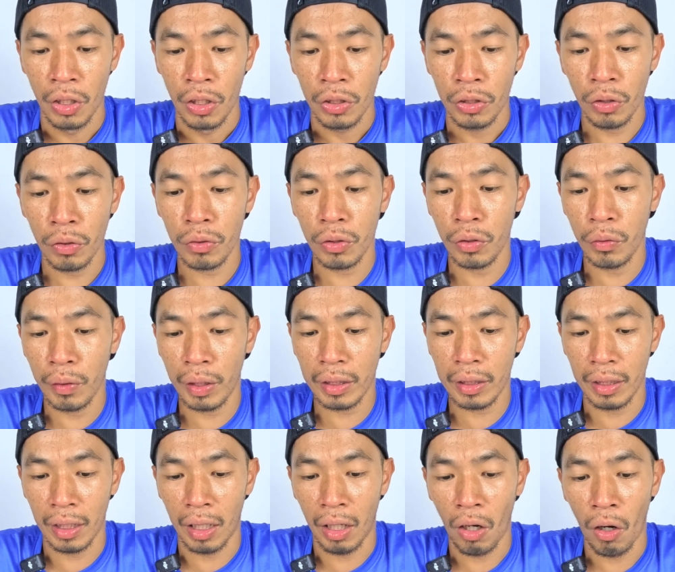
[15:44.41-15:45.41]
So during
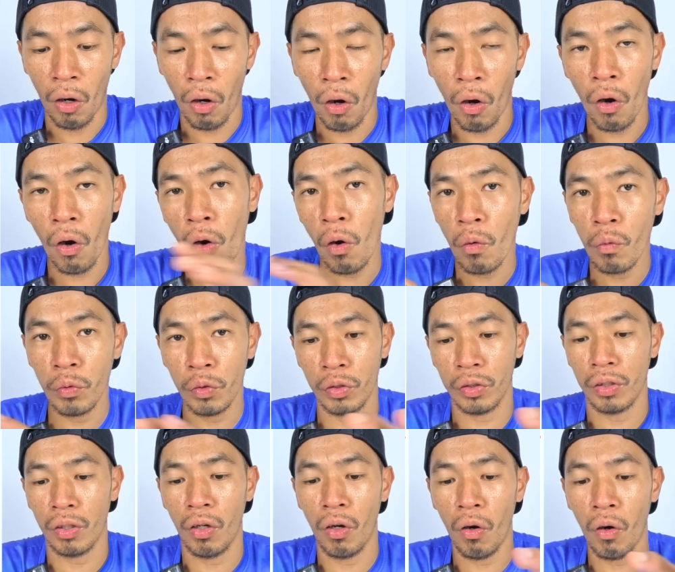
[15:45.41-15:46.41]
the whole
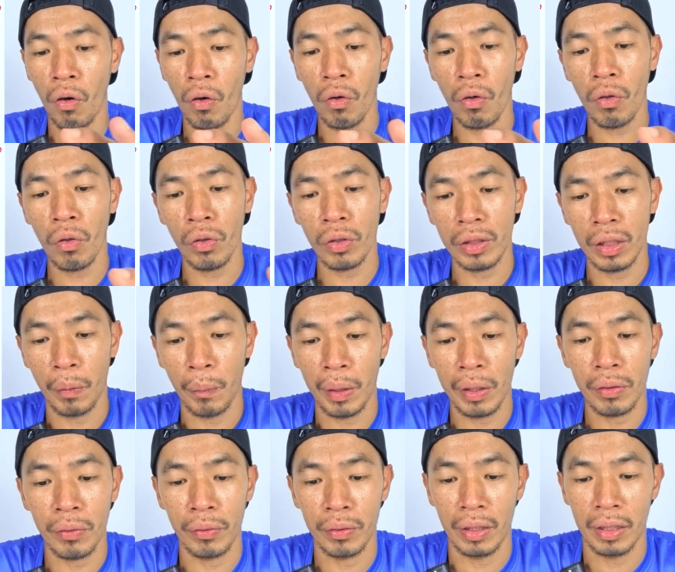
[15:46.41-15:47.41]
route, all the way
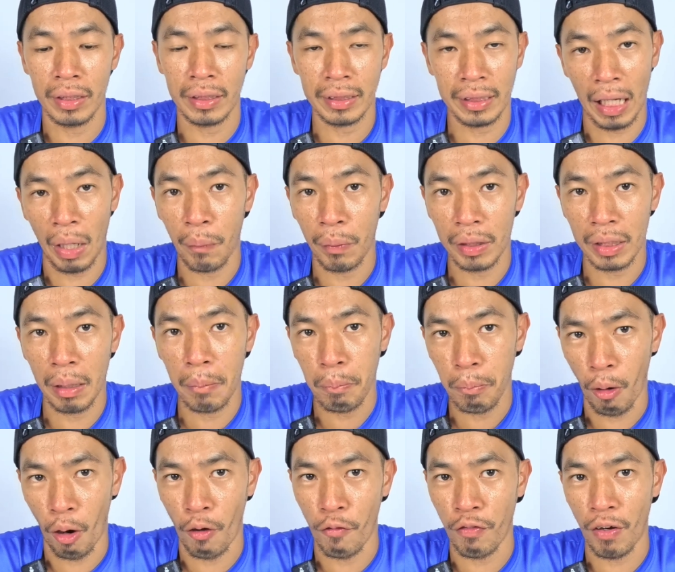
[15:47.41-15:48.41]
to the
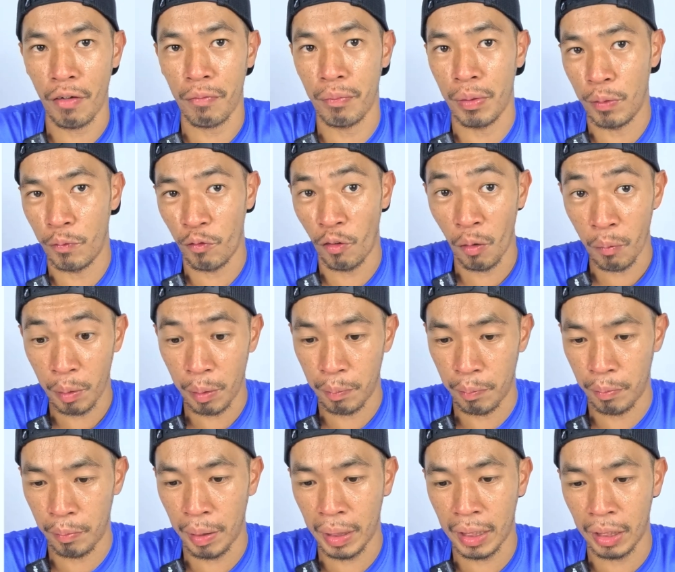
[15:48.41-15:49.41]
17.5 before we
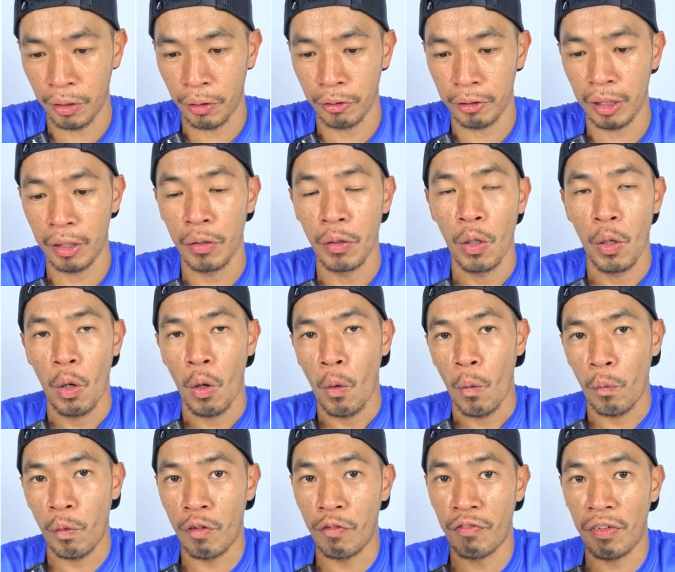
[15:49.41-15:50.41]
make a U-turn,
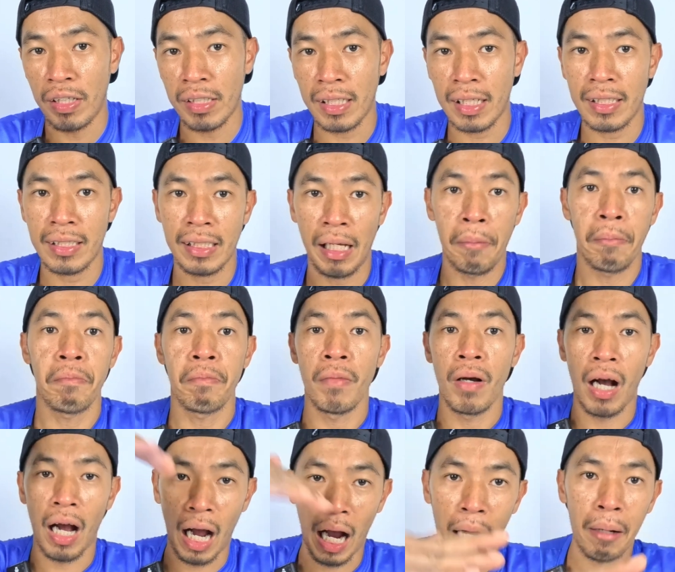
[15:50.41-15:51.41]
we're facing some
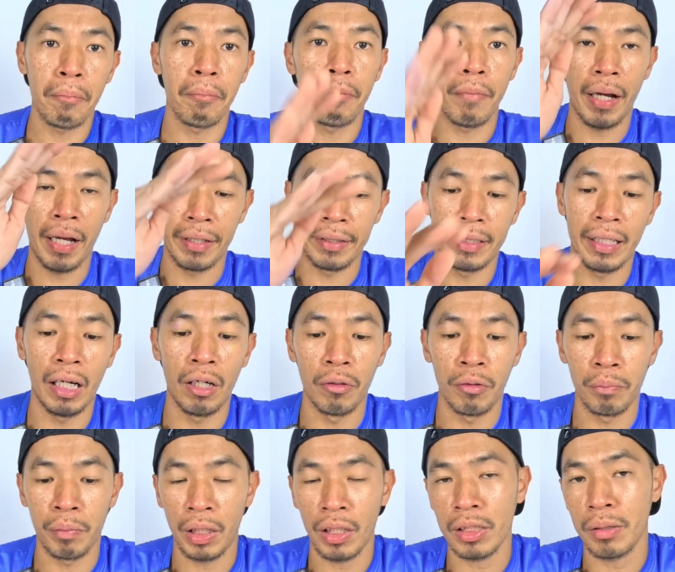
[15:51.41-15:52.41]
up and
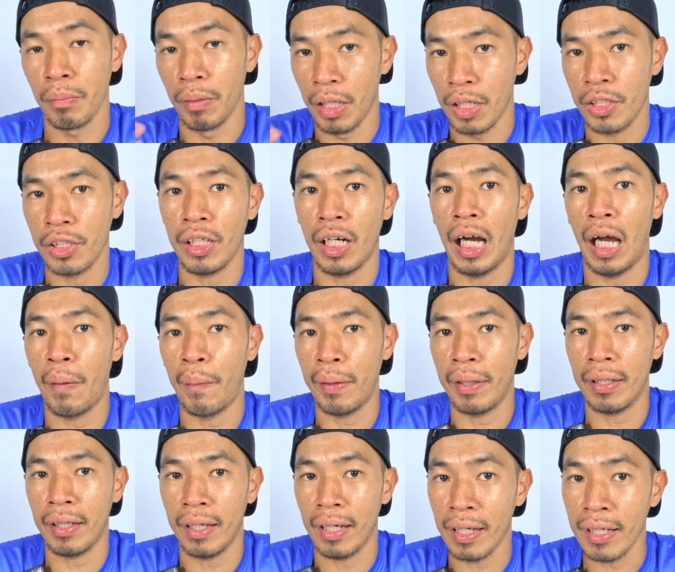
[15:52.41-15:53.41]
down because Malaysia
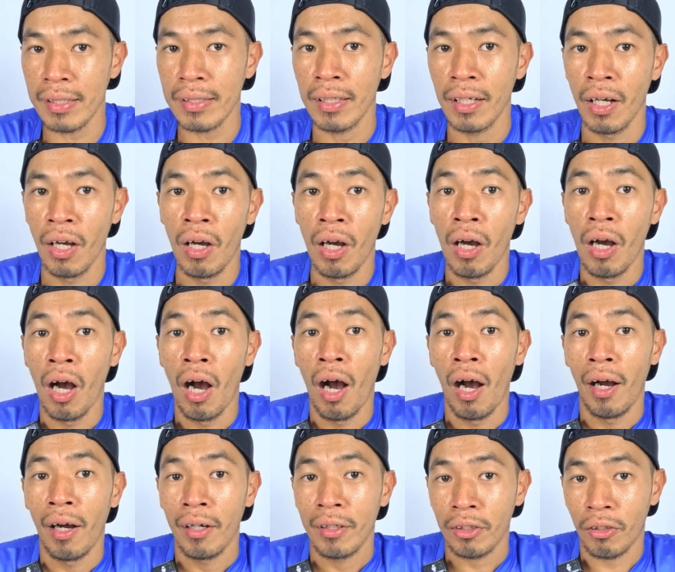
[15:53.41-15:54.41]
Highway is
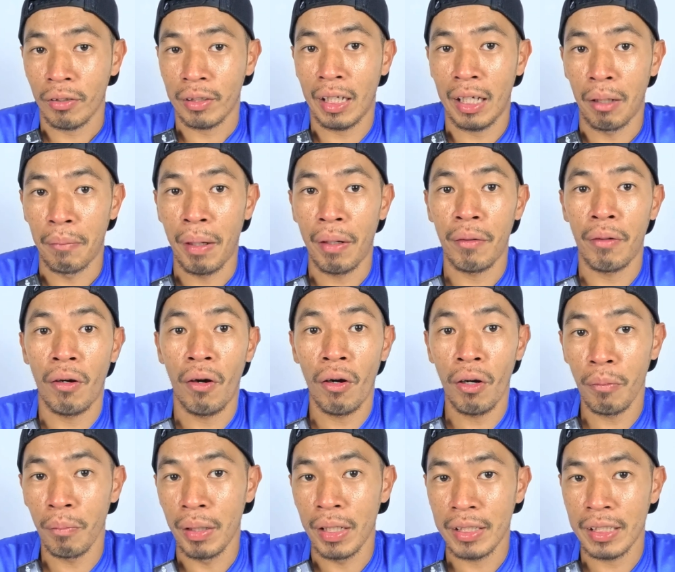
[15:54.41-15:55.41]
talking about
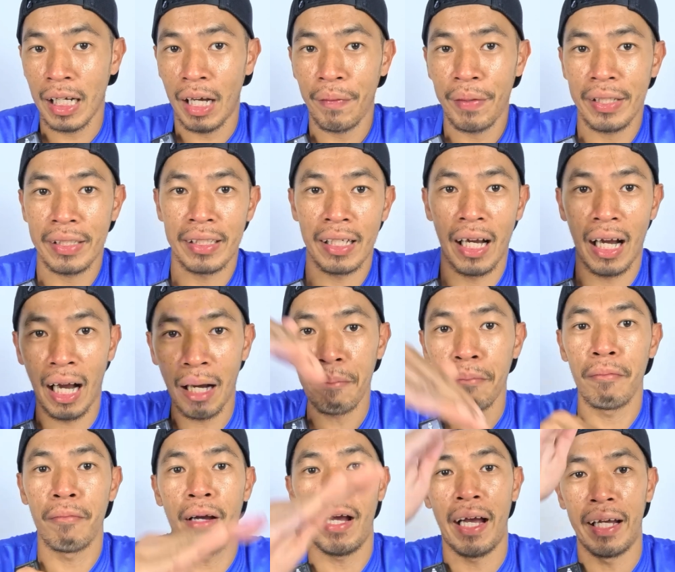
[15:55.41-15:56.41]
all Malaysia Highway is
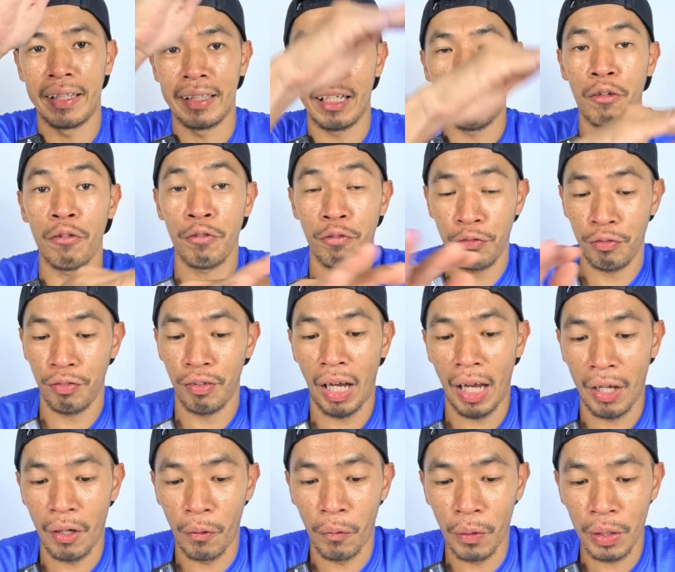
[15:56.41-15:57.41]
up and down
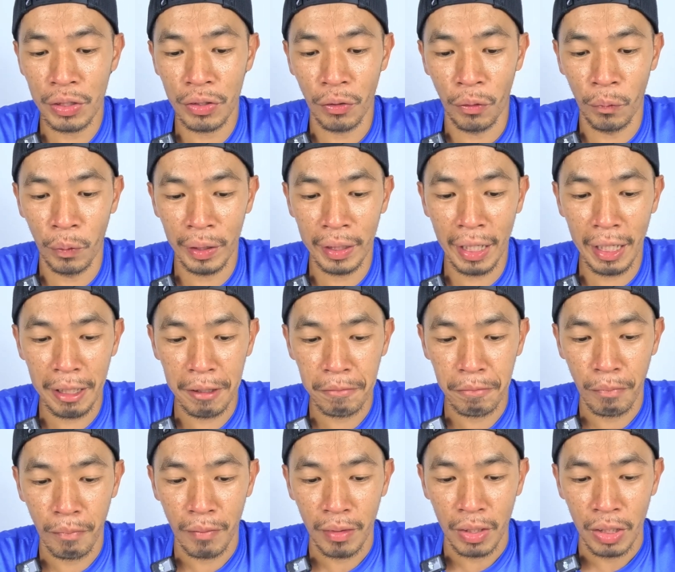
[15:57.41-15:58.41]
flyovers over there.
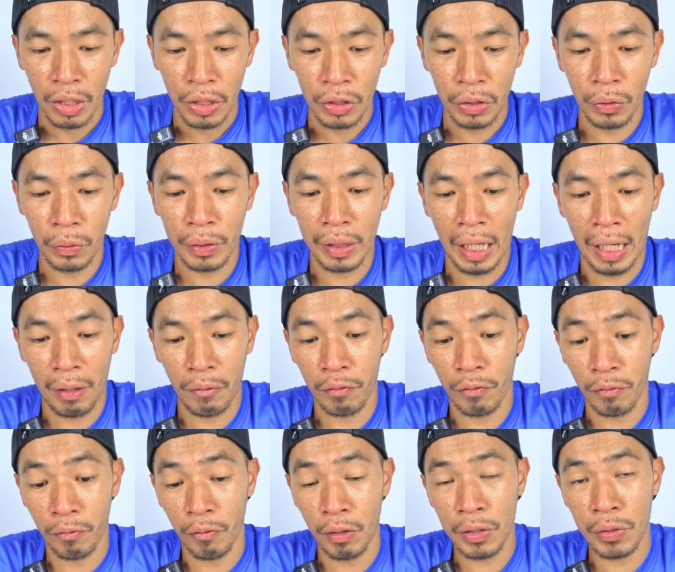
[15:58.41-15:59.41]
So that
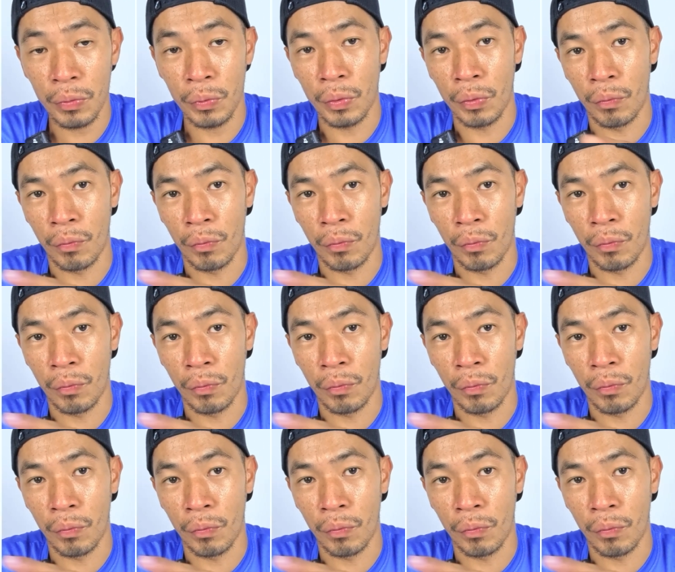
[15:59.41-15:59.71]
once we